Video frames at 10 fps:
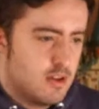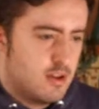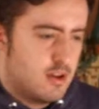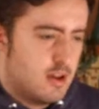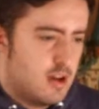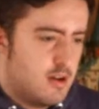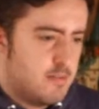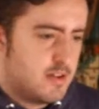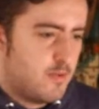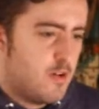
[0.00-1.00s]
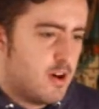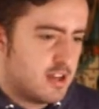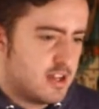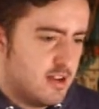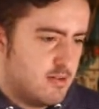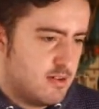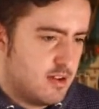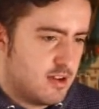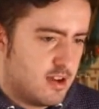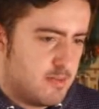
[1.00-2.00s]
It's 4 out of 10.
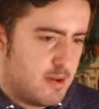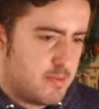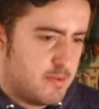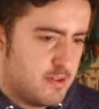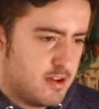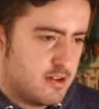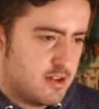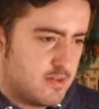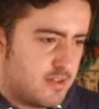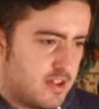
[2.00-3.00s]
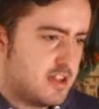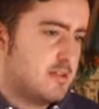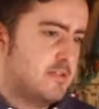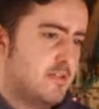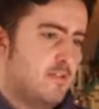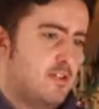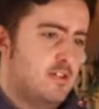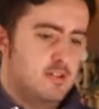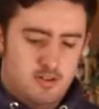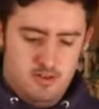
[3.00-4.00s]
Okay, I'm happy with that. That's absolutely fine.
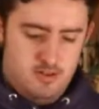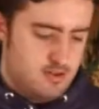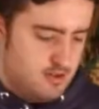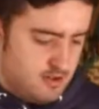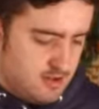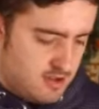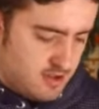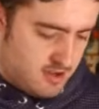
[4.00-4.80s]
Okay.